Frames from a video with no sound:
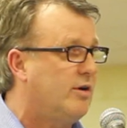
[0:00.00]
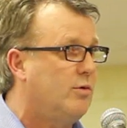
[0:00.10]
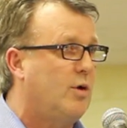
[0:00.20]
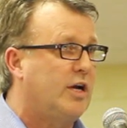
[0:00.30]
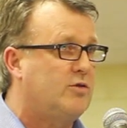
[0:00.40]

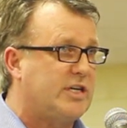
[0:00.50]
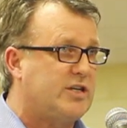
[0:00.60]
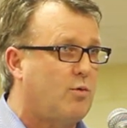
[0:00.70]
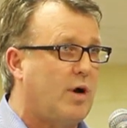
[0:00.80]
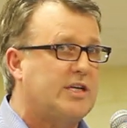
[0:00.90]
to address
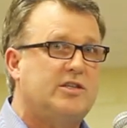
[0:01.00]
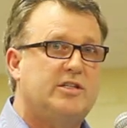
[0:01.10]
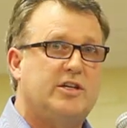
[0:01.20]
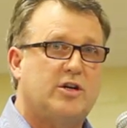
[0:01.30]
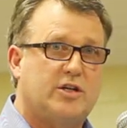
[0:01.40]
your
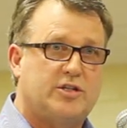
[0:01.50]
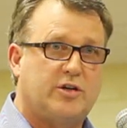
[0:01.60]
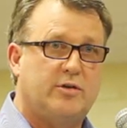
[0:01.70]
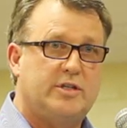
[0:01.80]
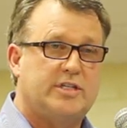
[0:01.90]
questions and your
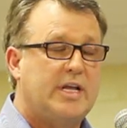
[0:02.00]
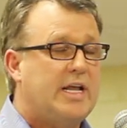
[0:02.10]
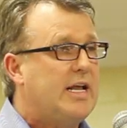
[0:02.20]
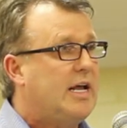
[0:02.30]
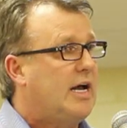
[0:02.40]
concerns.
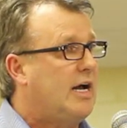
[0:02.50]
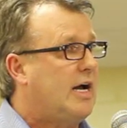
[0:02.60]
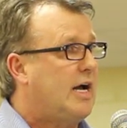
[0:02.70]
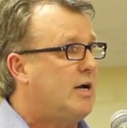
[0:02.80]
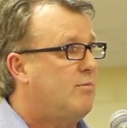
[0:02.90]

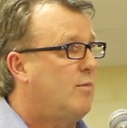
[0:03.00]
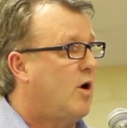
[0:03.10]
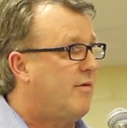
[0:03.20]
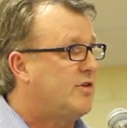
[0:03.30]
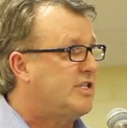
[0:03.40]
Um,
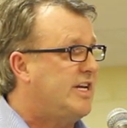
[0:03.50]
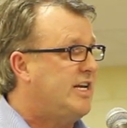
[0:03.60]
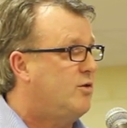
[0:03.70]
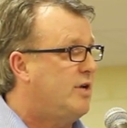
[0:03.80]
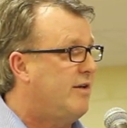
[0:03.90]
obviously,
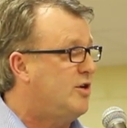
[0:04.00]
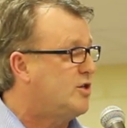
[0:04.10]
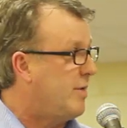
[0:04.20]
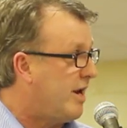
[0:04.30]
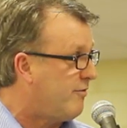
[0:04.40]
to give you
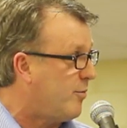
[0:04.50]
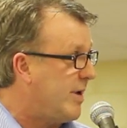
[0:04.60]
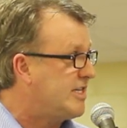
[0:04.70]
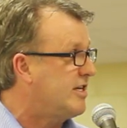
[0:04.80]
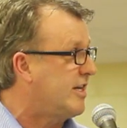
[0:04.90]
some
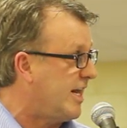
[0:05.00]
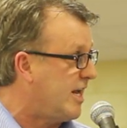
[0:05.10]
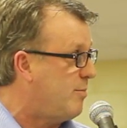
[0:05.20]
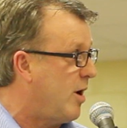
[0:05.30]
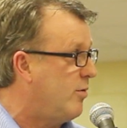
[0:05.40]
information to
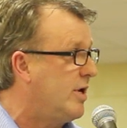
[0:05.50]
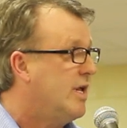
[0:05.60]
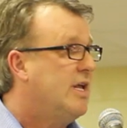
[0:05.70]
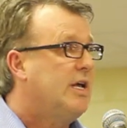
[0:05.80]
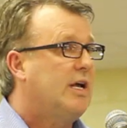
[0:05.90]
think about
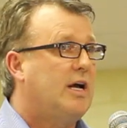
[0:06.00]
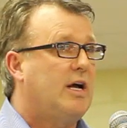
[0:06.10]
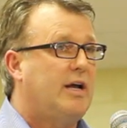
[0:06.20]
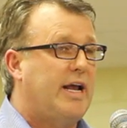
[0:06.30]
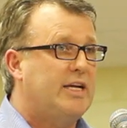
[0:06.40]

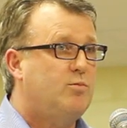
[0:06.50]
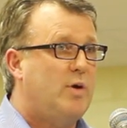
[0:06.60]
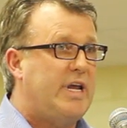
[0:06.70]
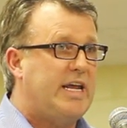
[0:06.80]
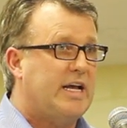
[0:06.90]
uh, as
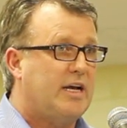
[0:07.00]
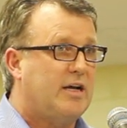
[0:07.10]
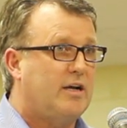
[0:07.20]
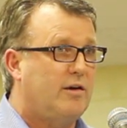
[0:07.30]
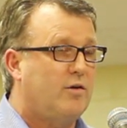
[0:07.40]
we
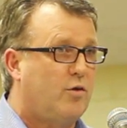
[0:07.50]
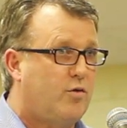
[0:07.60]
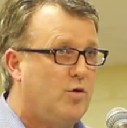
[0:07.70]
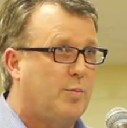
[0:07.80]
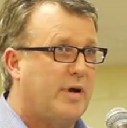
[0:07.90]
uh, go
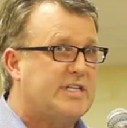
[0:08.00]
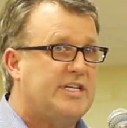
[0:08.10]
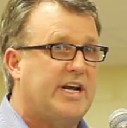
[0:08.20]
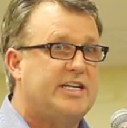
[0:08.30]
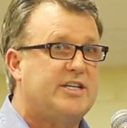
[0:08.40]
through the
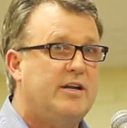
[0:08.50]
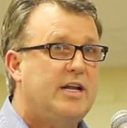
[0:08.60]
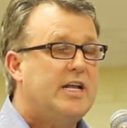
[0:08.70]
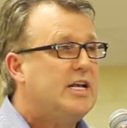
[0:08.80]
presentation.